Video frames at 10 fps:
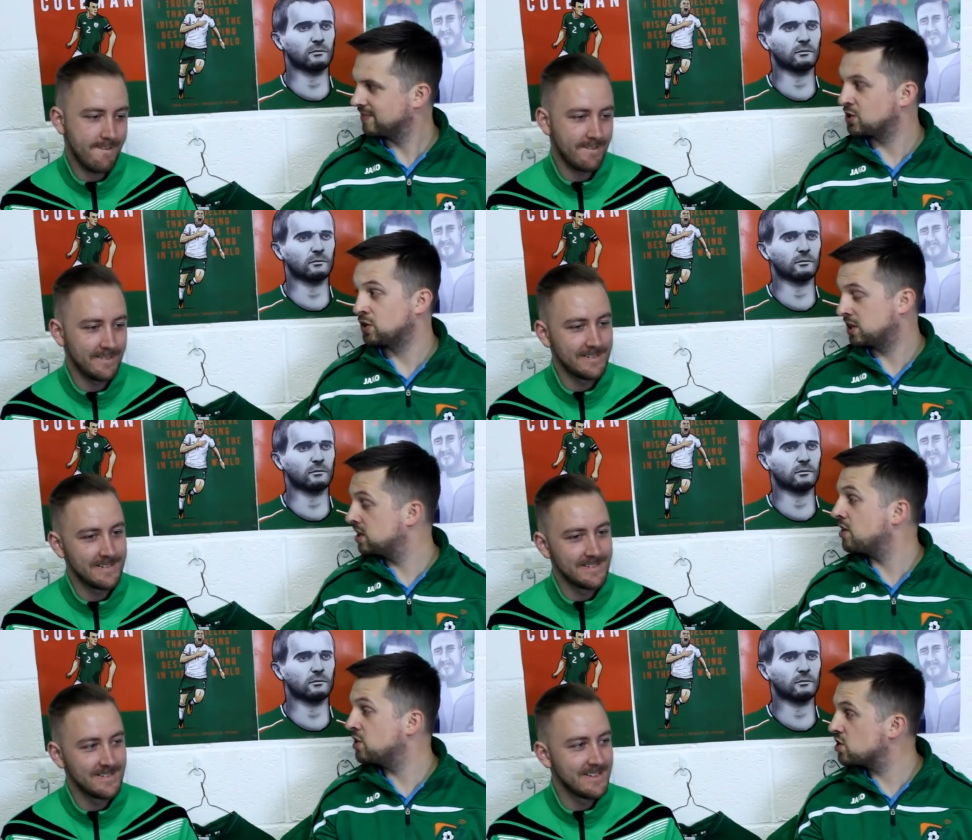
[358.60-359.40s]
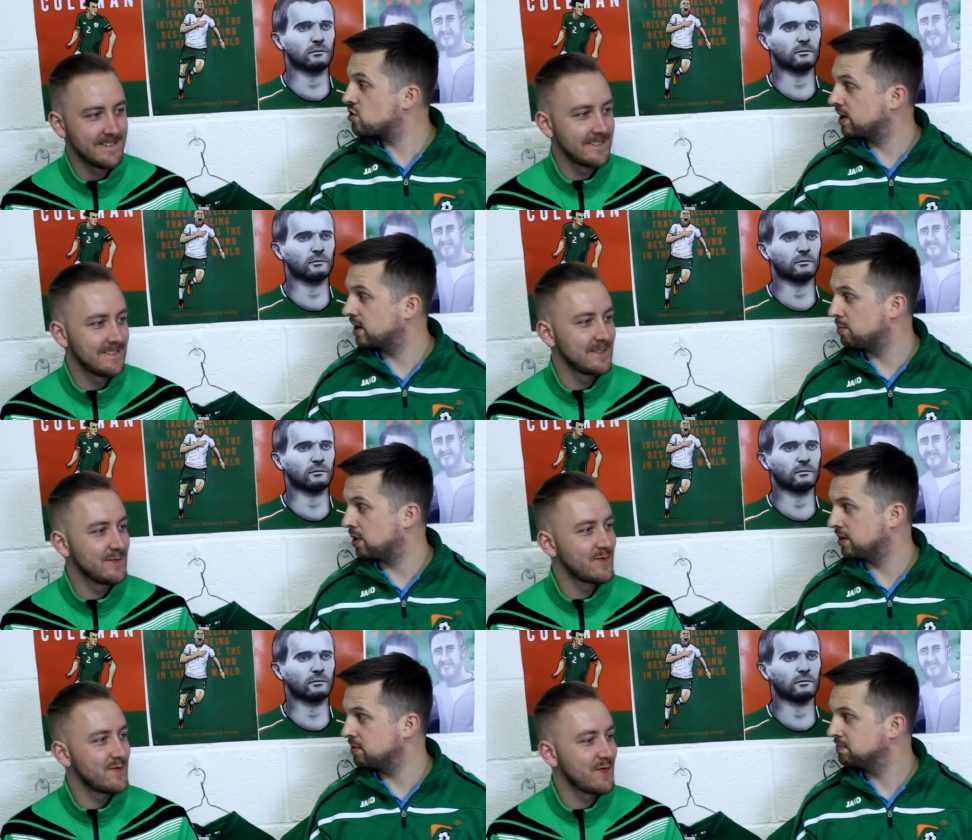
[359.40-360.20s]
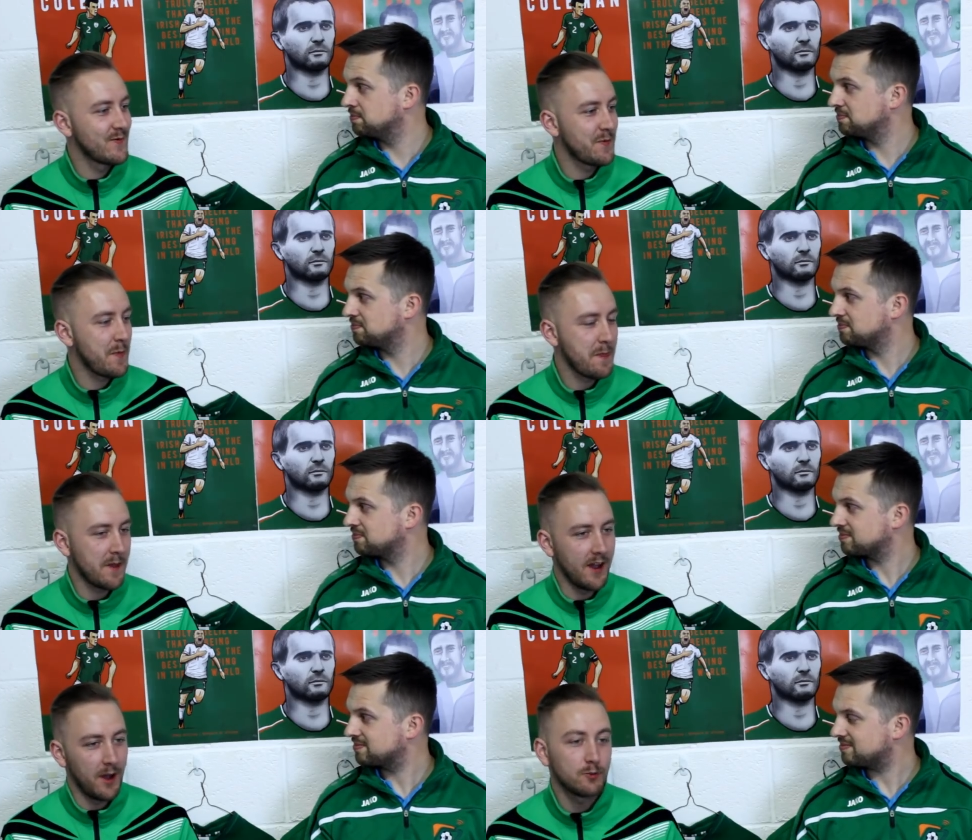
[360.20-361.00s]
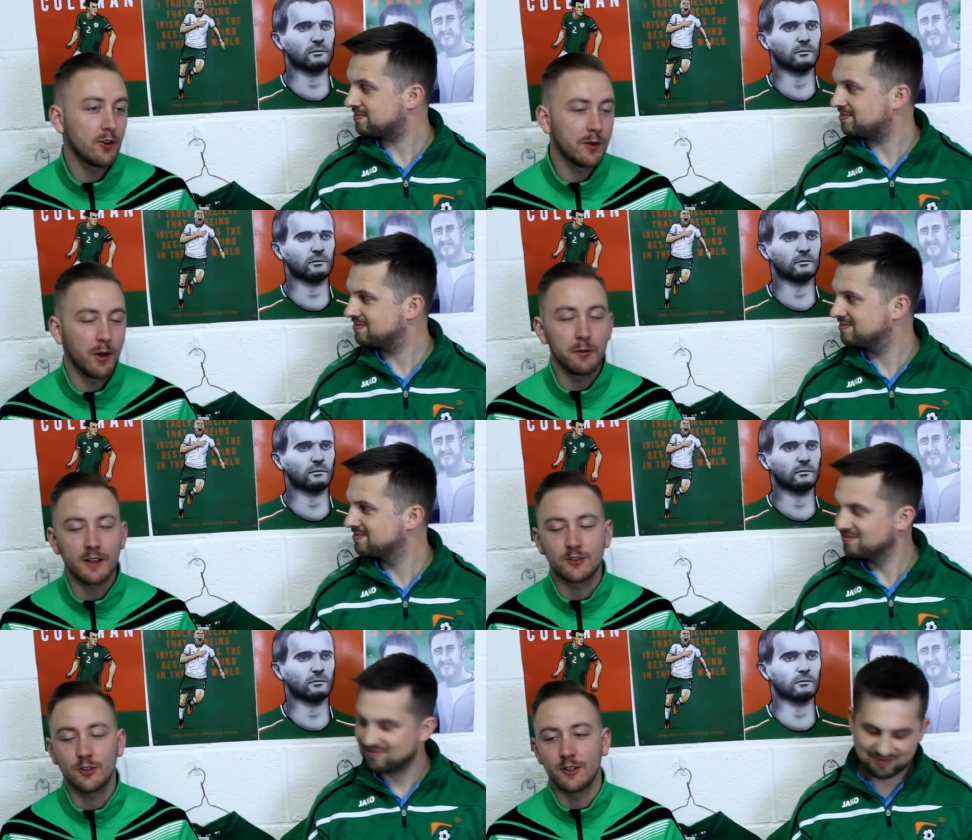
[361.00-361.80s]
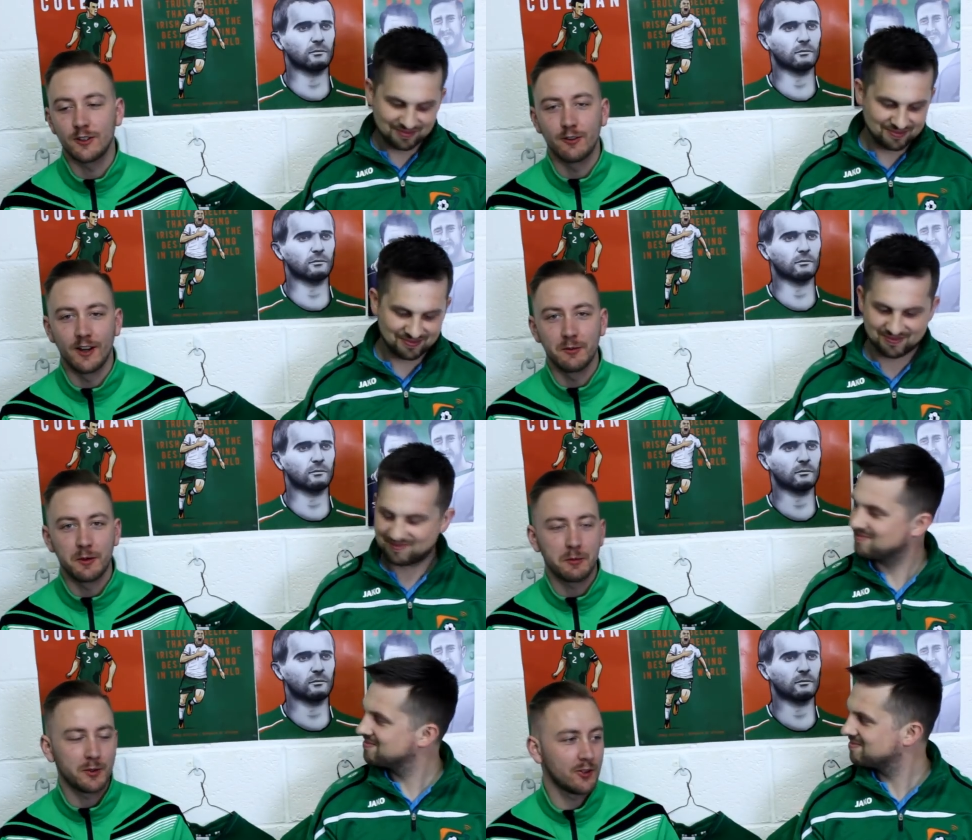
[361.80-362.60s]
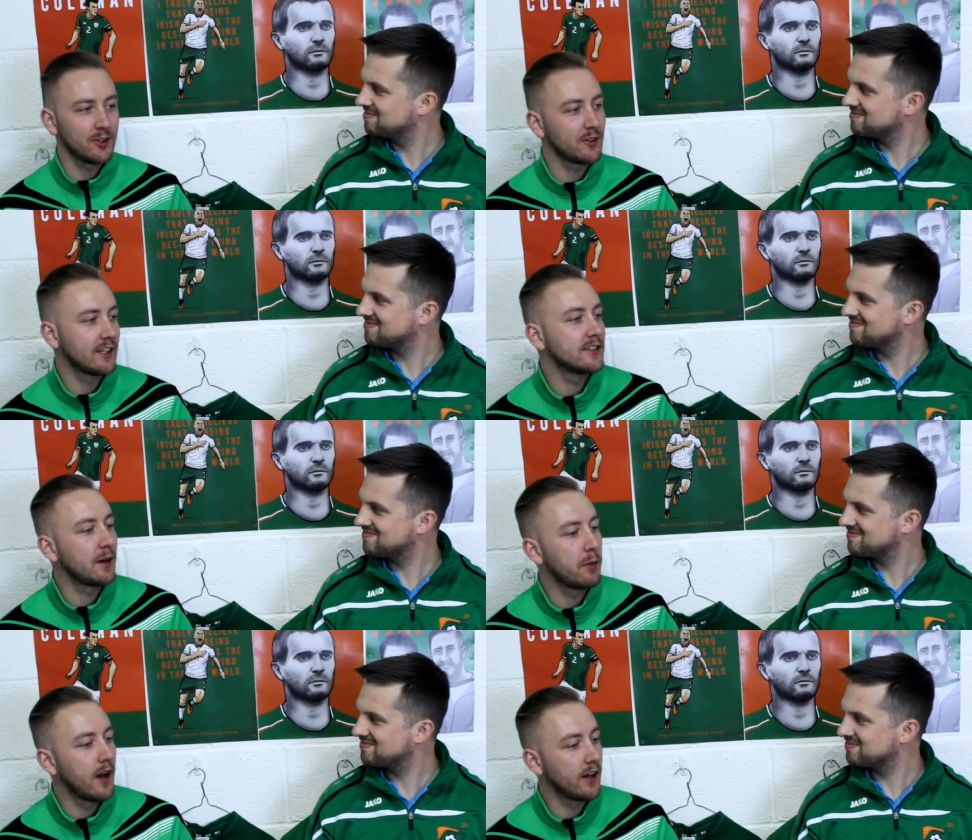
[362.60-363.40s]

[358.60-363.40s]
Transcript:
Speaker 1: I trying to get, I think you try and get in behind him. Yeah, I'm trying to. I'm actually trying to defend him here because I don't think he's that